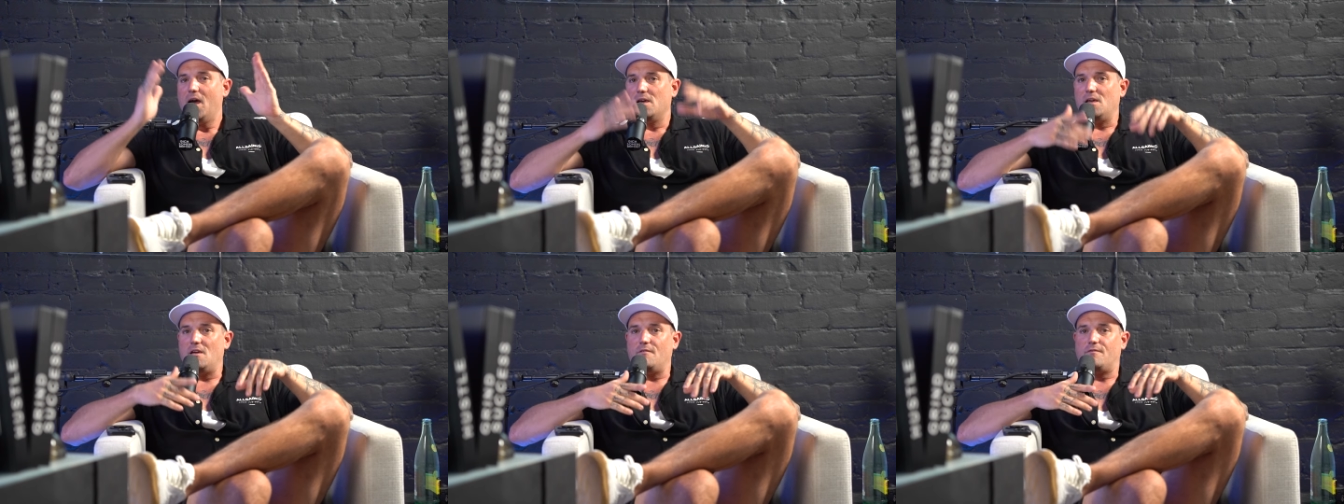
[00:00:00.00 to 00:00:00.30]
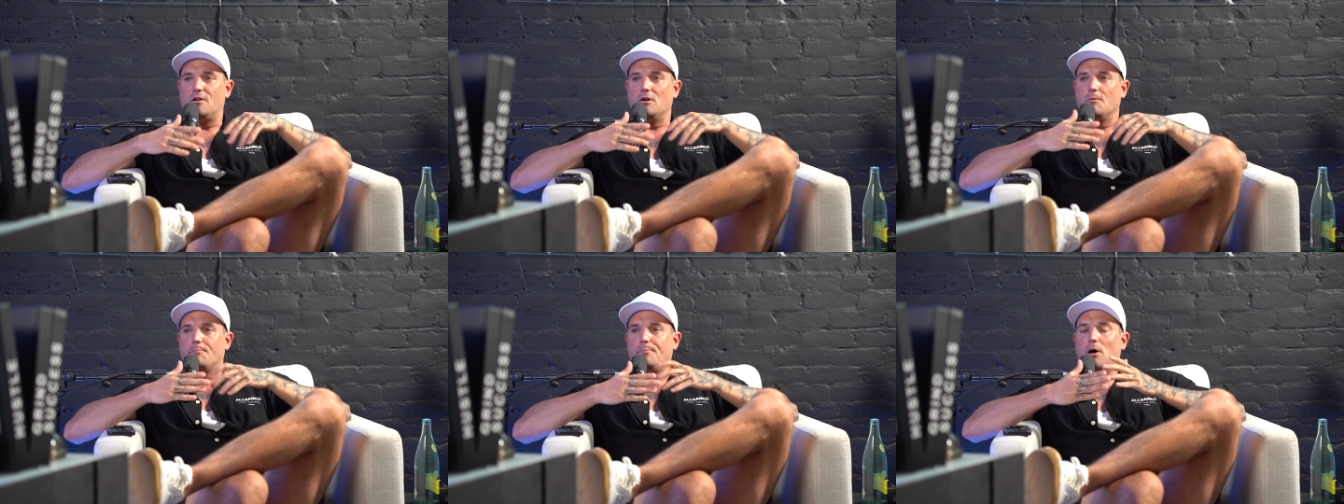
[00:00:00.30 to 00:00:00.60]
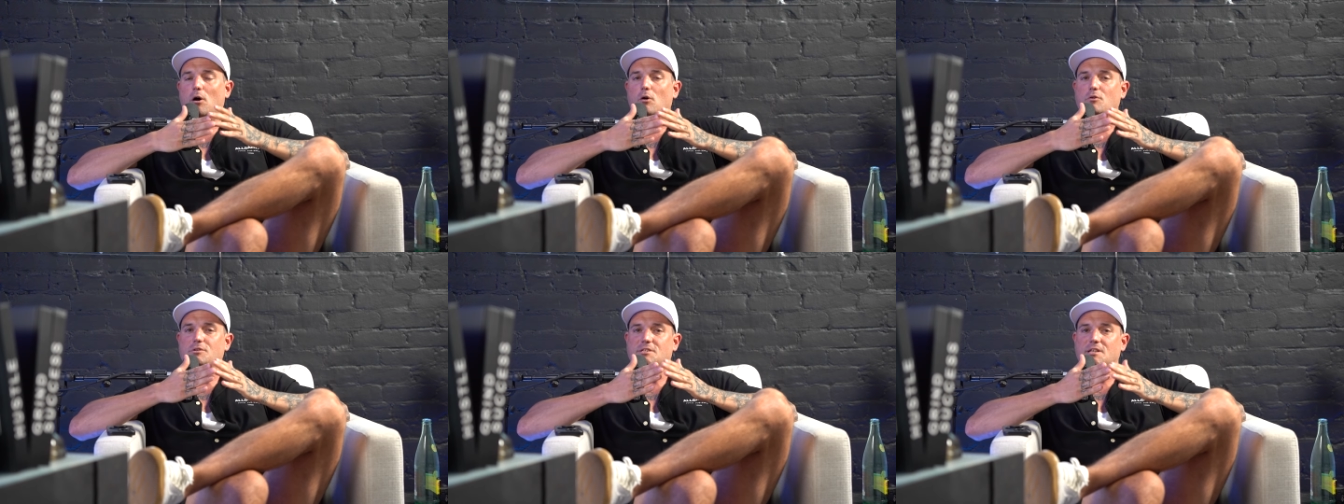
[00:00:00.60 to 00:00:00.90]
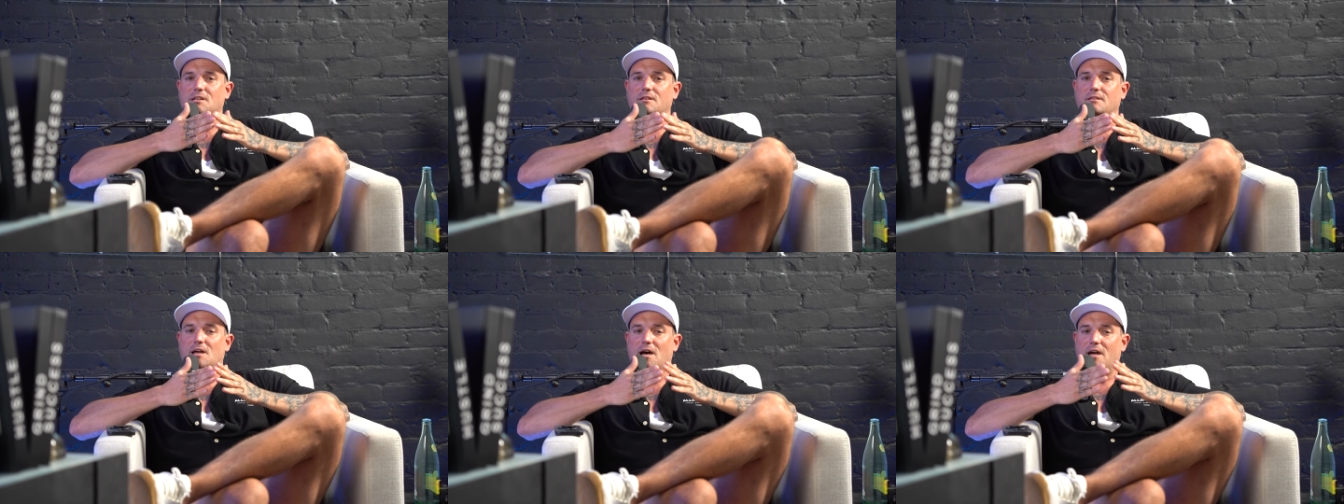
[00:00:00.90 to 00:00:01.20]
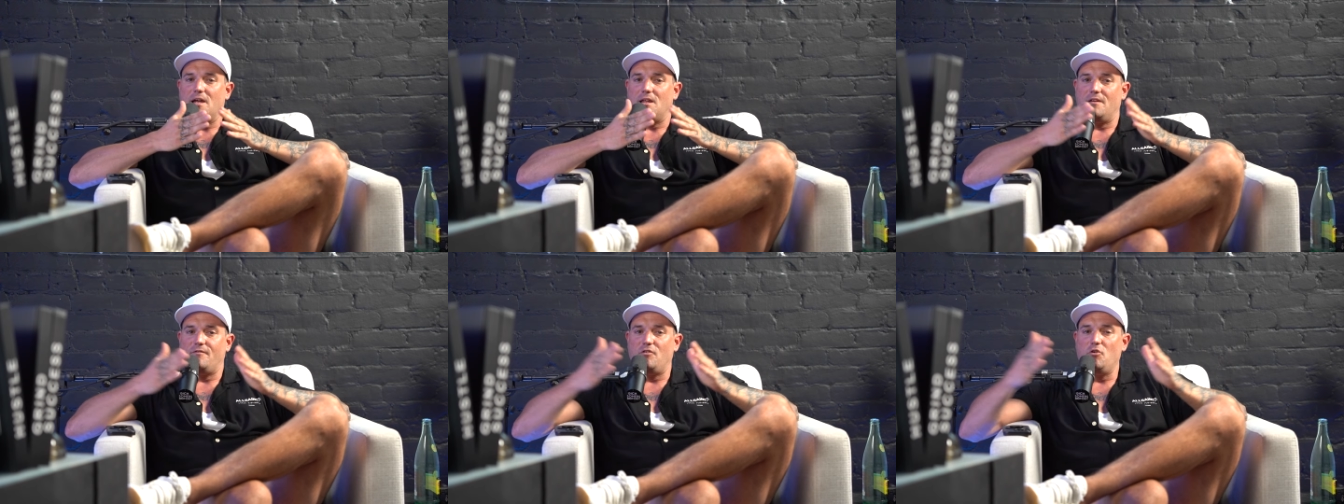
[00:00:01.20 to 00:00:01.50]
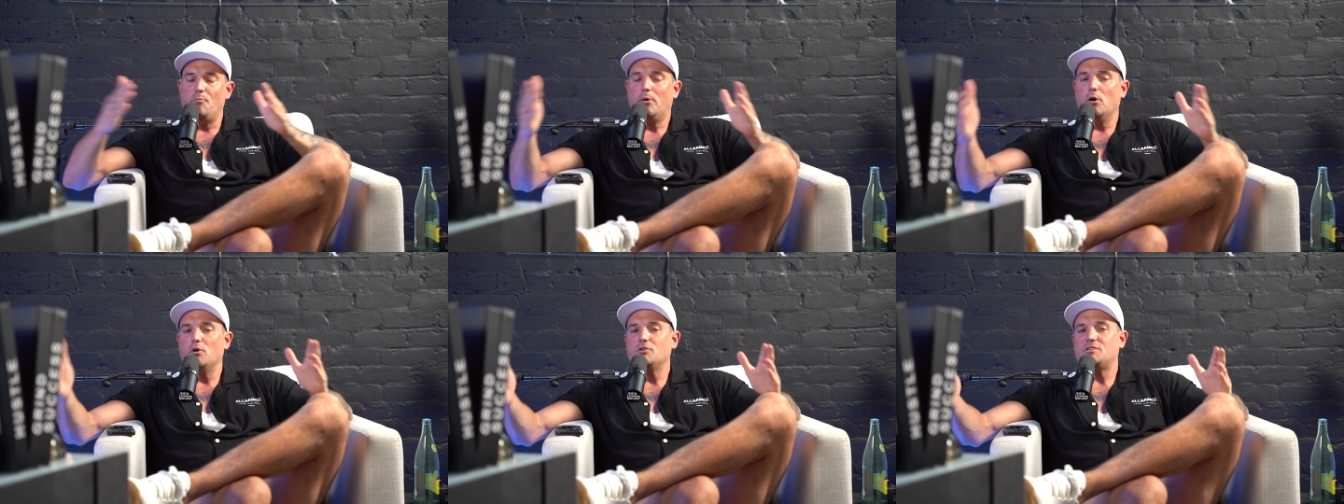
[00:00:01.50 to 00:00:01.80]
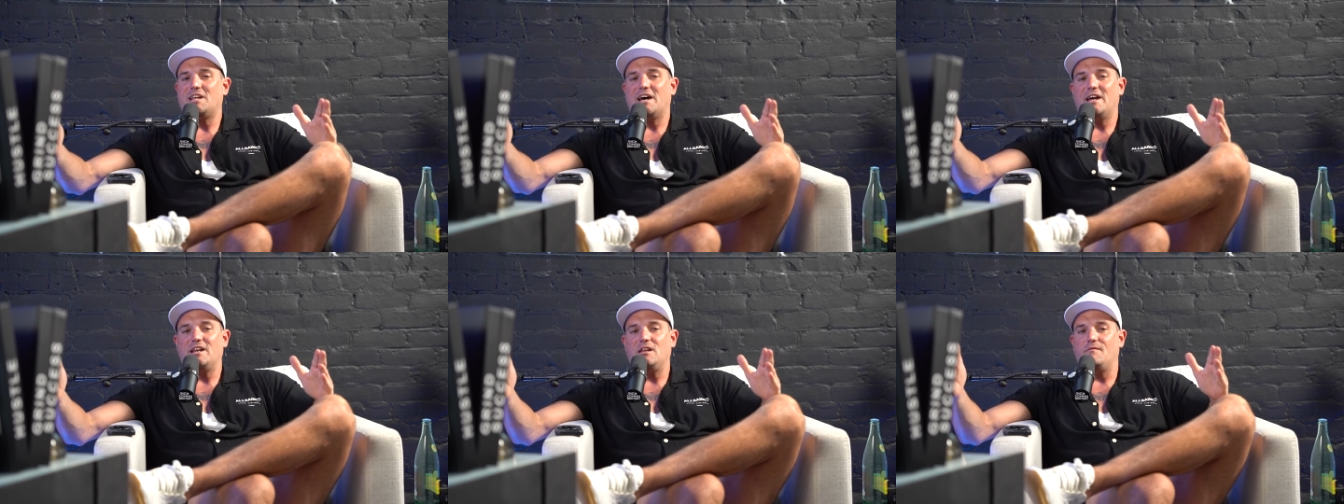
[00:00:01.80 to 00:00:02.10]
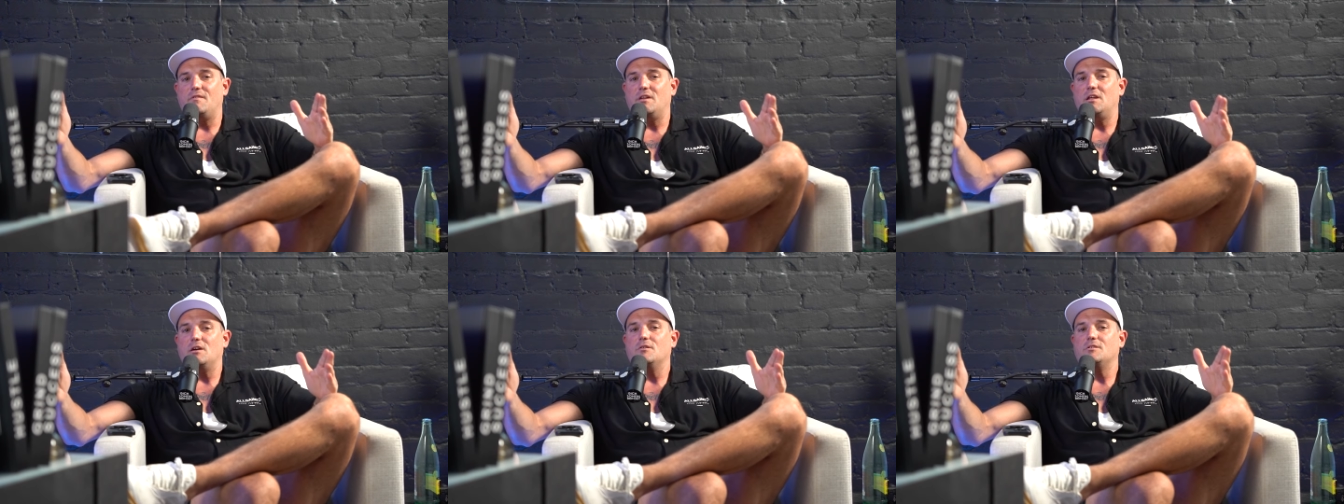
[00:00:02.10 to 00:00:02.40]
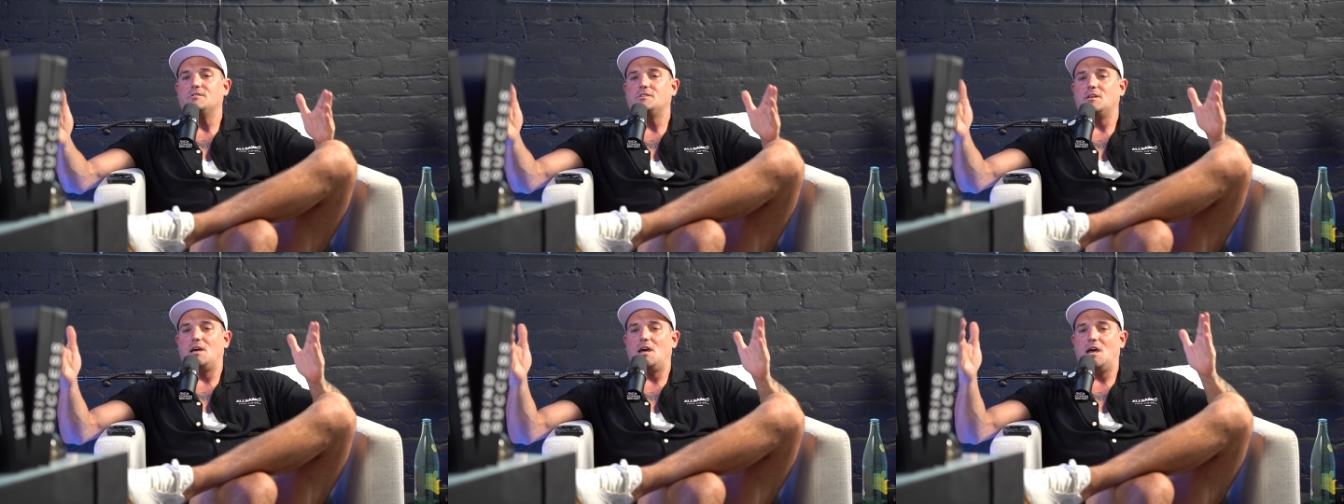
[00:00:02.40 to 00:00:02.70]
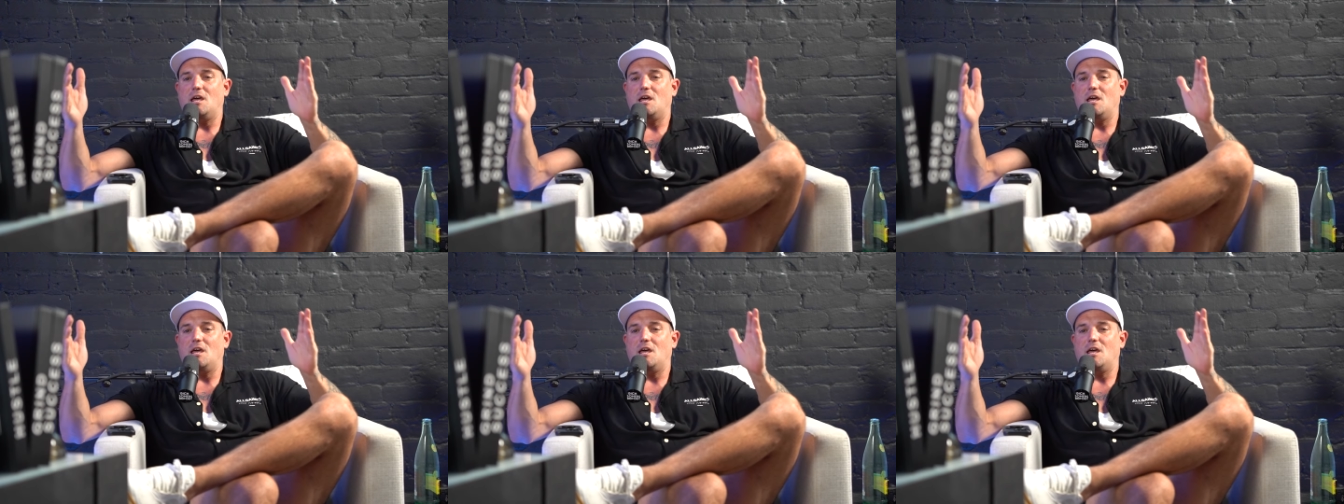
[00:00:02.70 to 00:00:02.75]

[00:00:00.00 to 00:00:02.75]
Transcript: If you're posting, if you post 90 videos